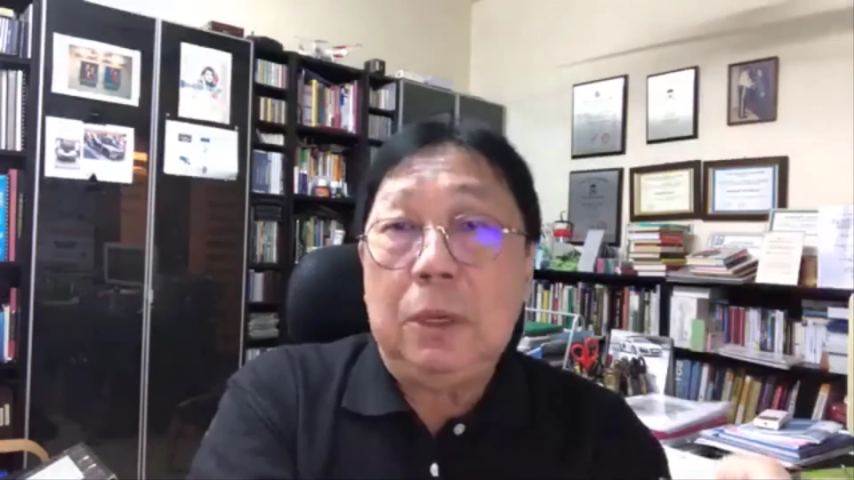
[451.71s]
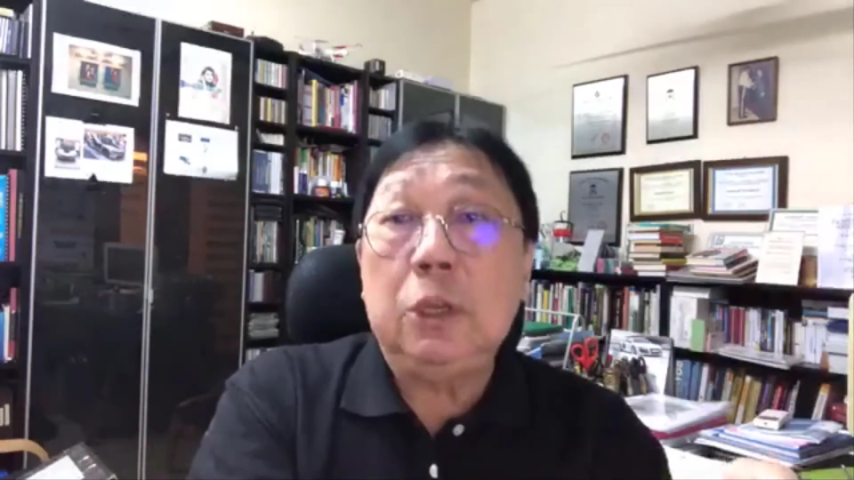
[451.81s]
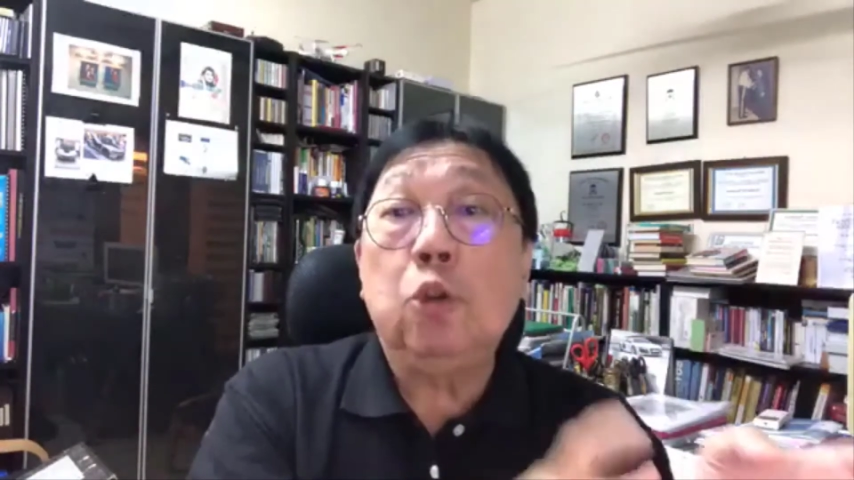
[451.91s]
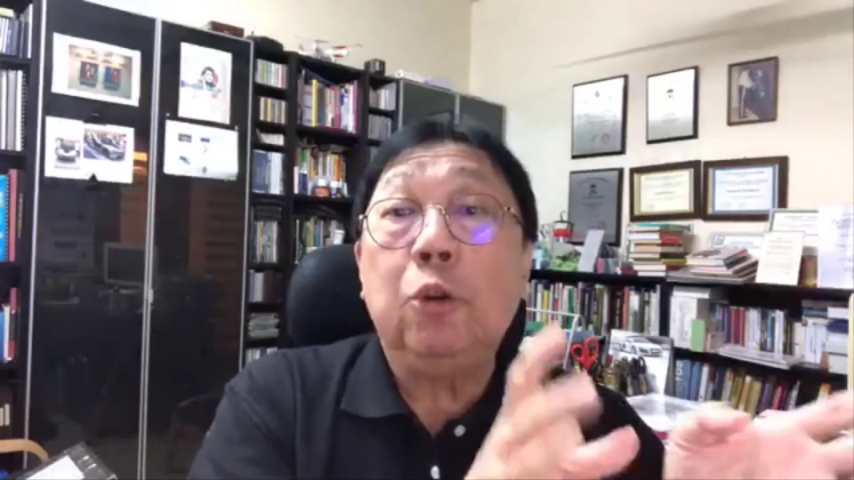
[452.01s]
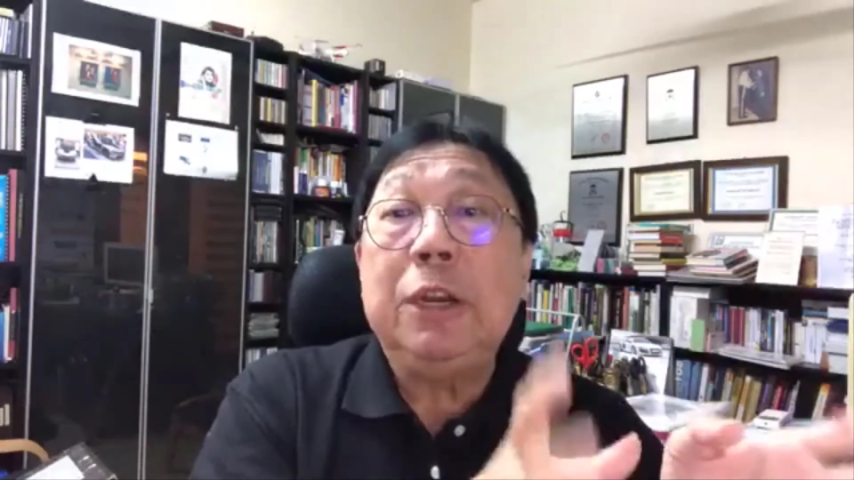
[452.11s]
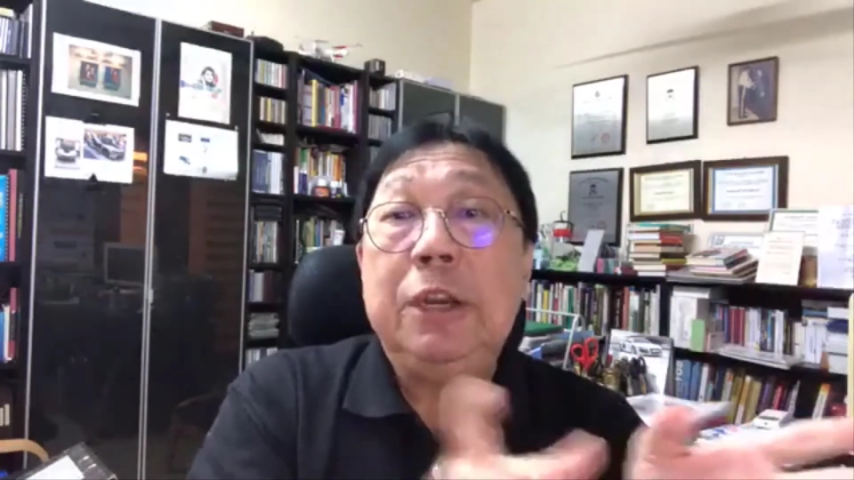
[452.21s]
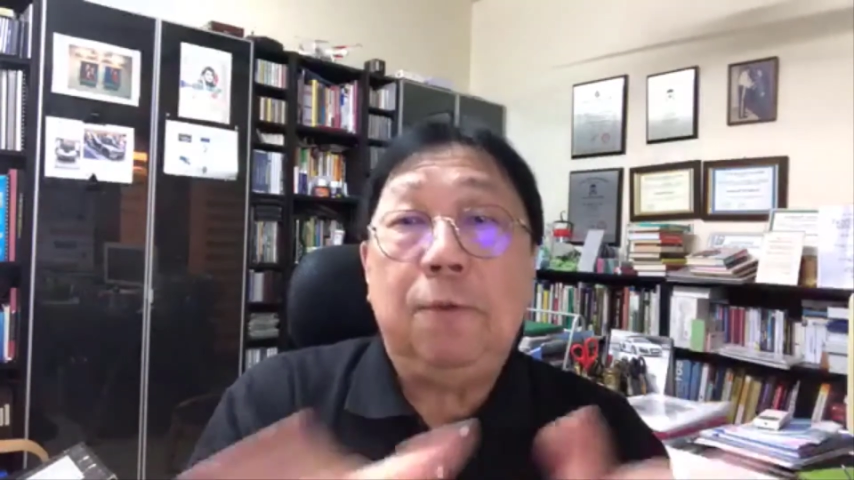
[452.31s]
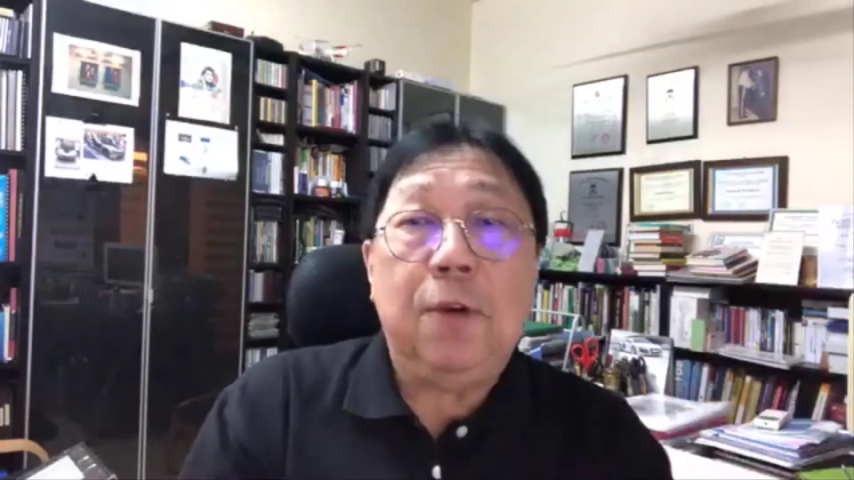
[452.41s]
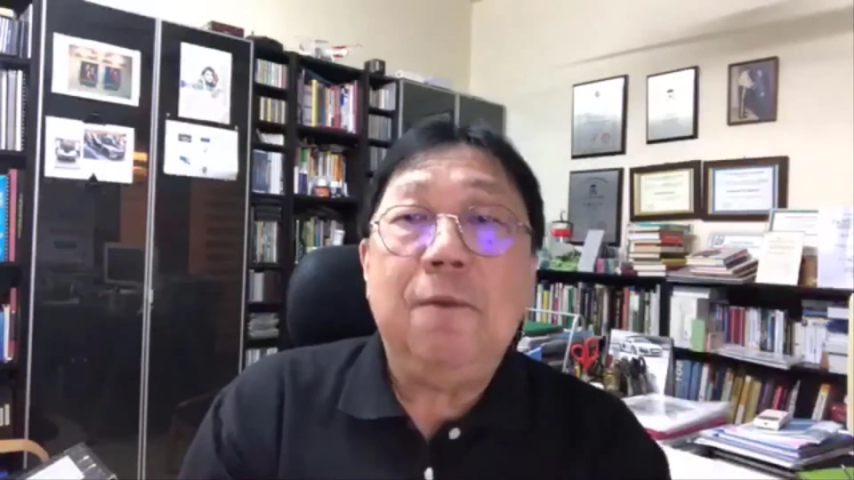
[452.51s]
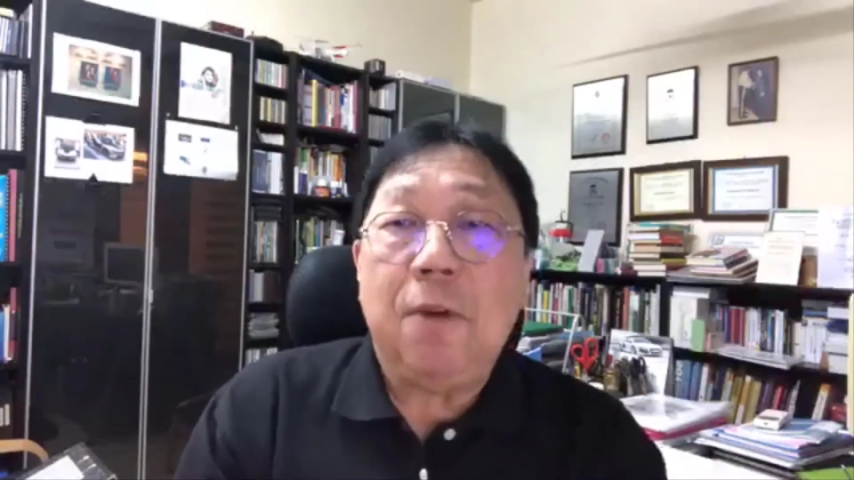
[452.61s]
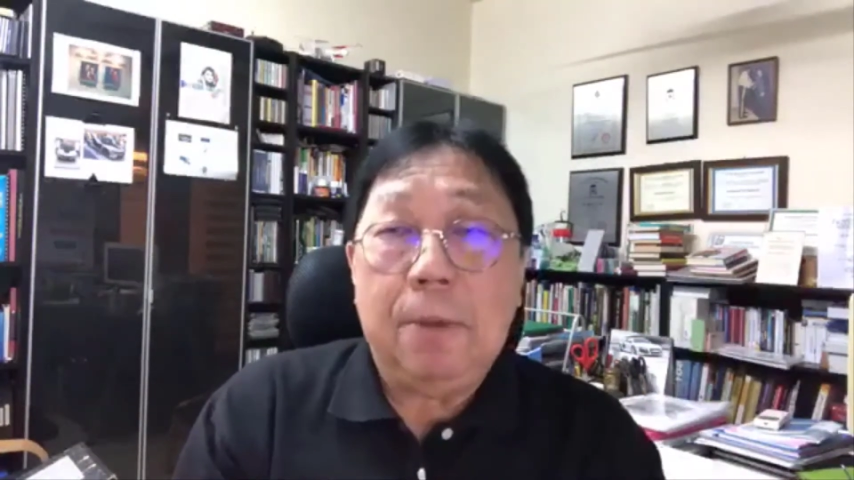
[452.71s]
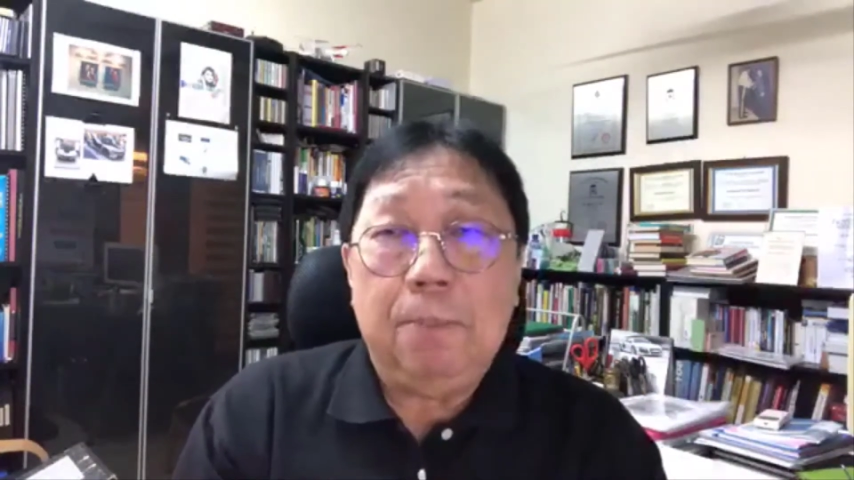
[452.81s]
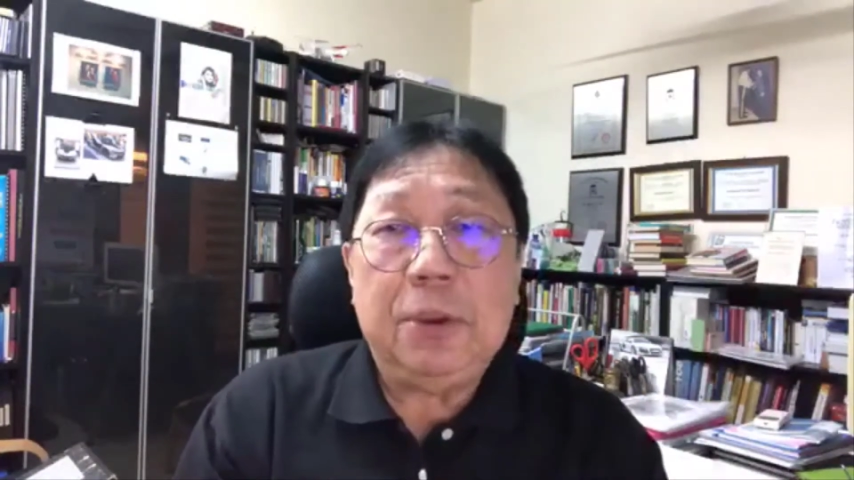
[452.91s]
is totally different from the